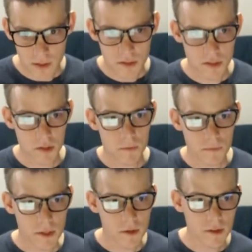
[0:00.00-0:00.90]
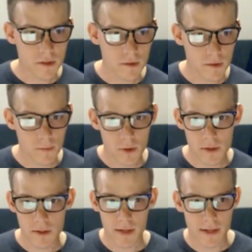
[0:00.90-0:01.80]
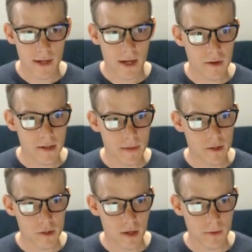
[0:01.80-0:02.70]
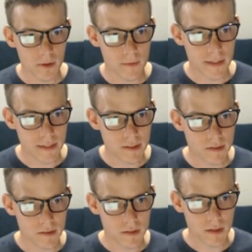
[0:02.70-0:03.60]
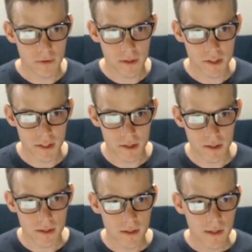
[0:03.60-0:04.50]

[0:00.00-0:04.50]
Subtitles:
So curious to learn more and how you can make your job a little bit easier as a software engineer